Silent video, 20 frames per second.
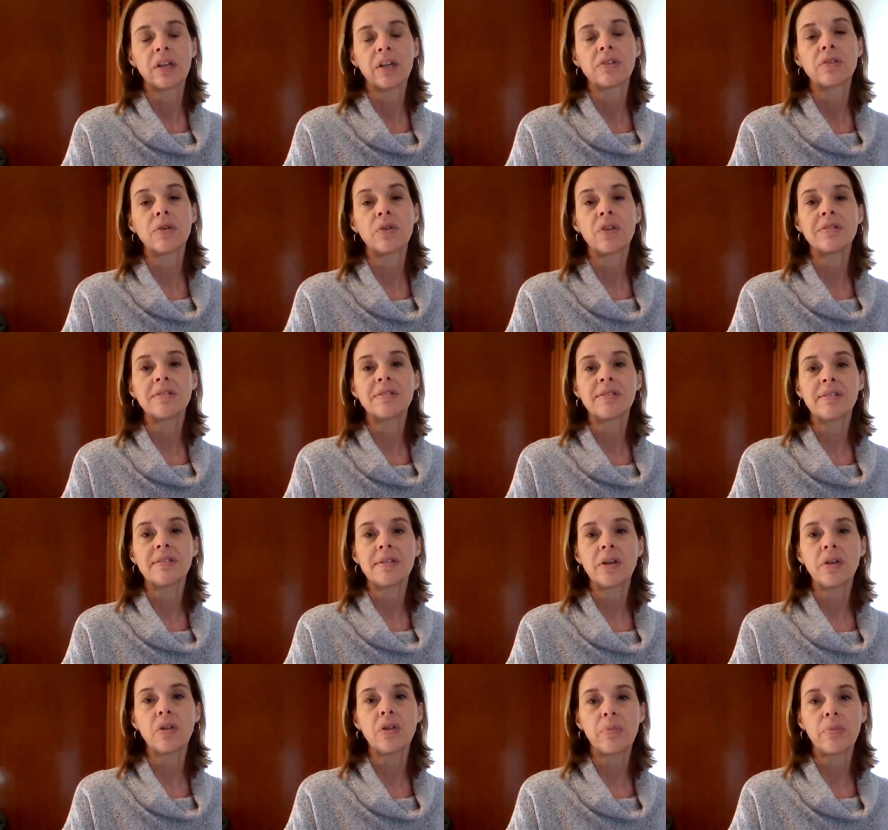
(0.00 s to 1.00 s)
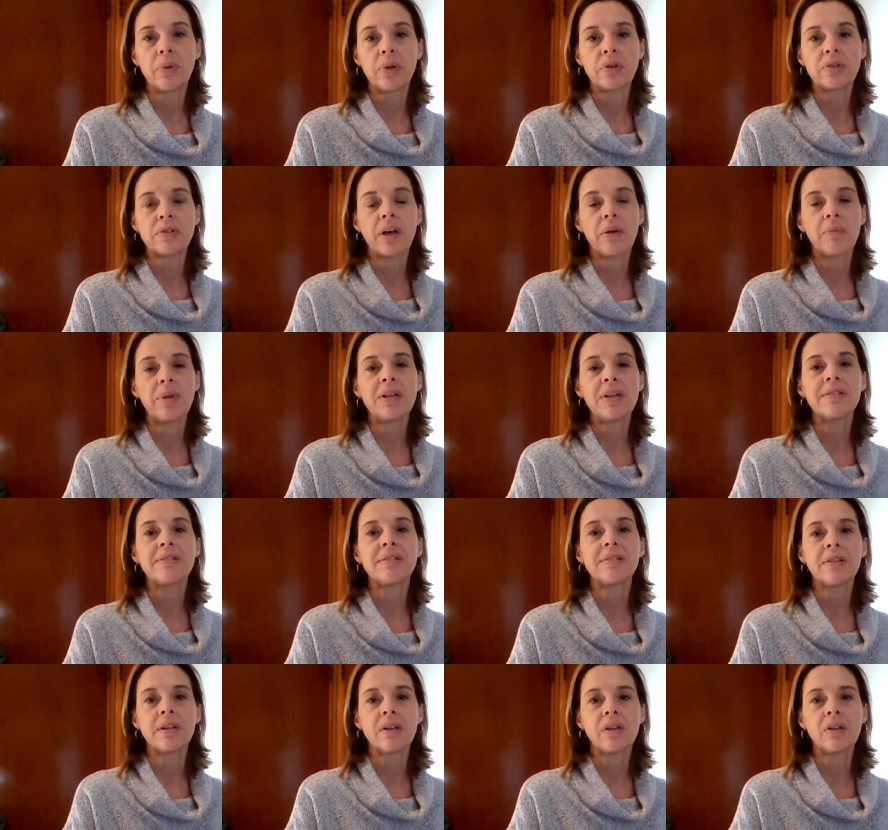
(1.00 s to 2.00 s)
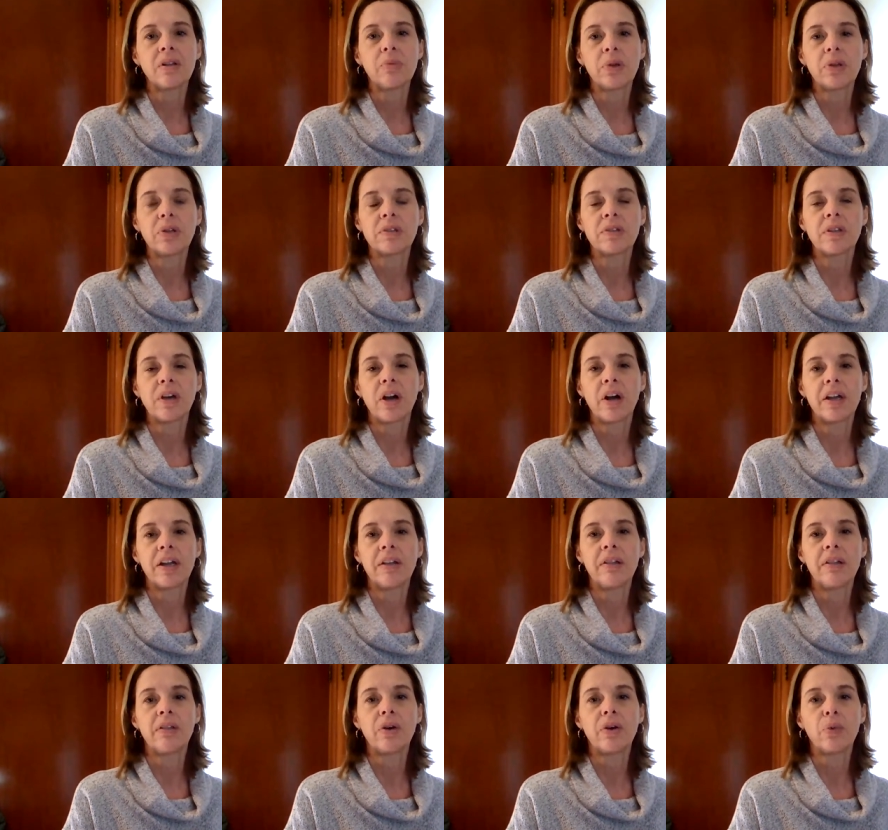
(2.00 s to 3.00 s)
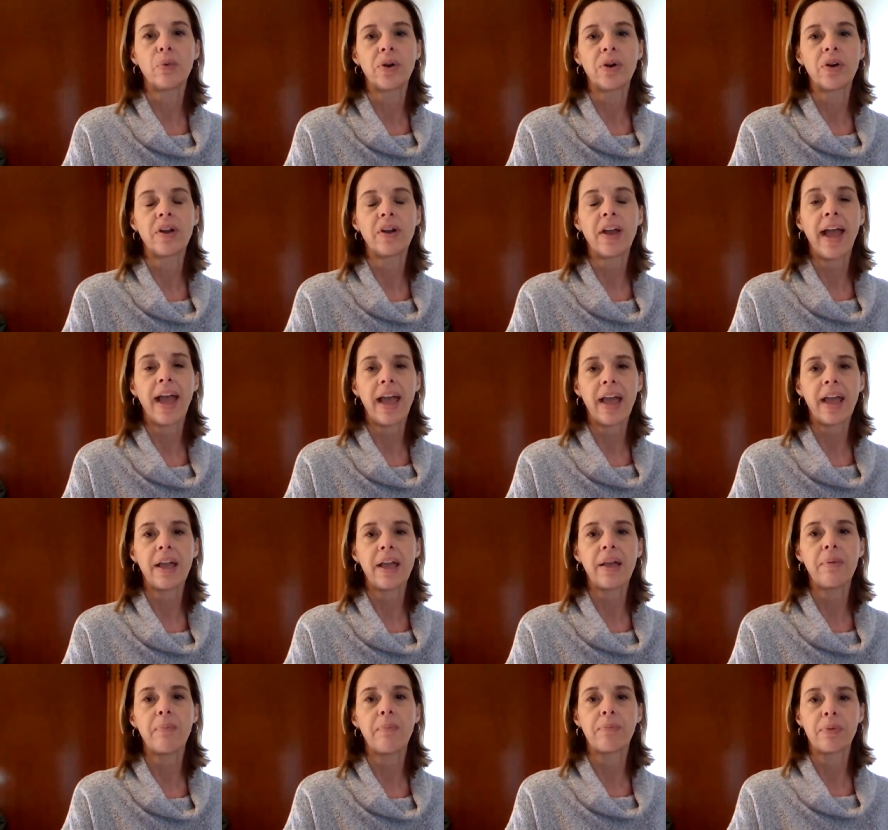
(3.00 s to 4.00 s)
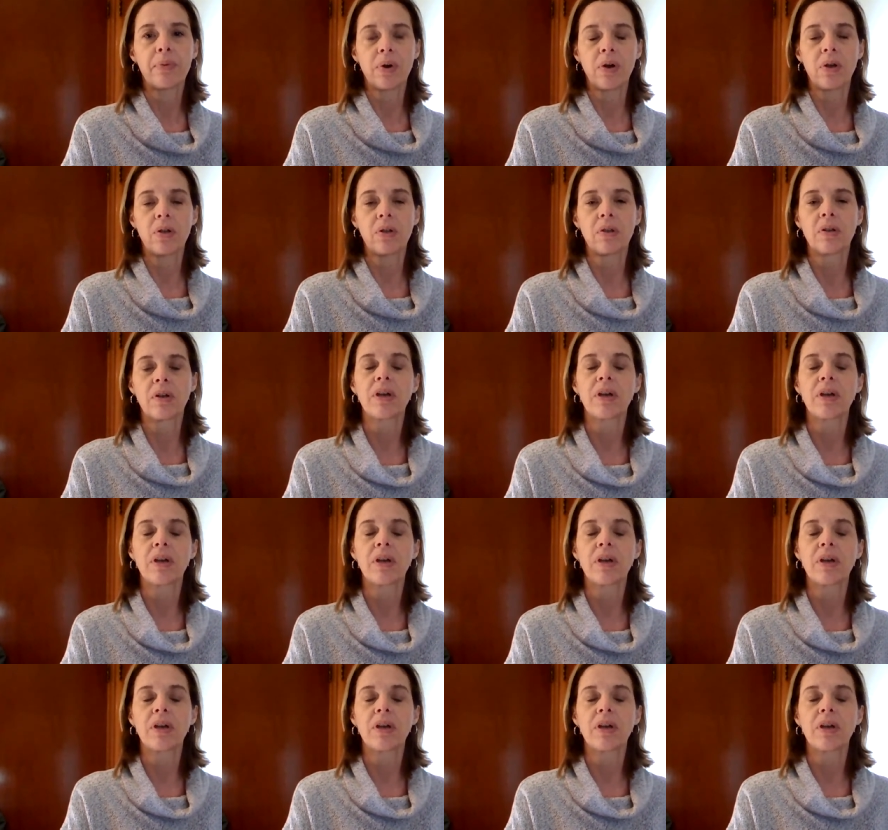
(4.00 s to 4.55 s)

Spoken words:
So the syllables, how many syllables are in the word April?